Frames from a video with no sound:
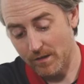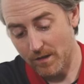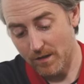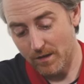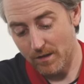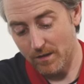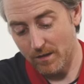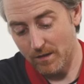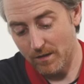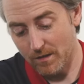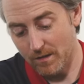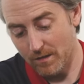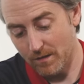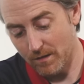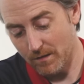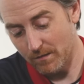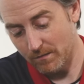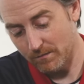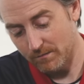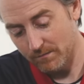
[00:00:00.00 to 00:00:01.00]

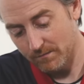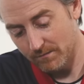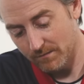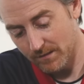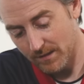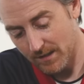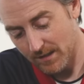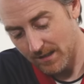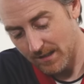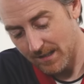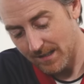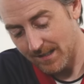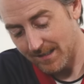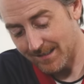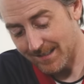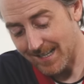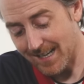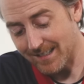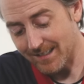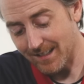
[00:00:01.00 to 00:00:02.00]
Yo,
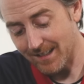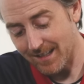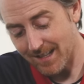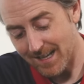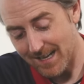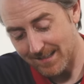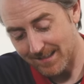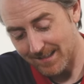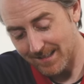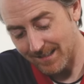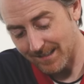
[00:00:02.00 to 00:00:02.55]
this guy's a lot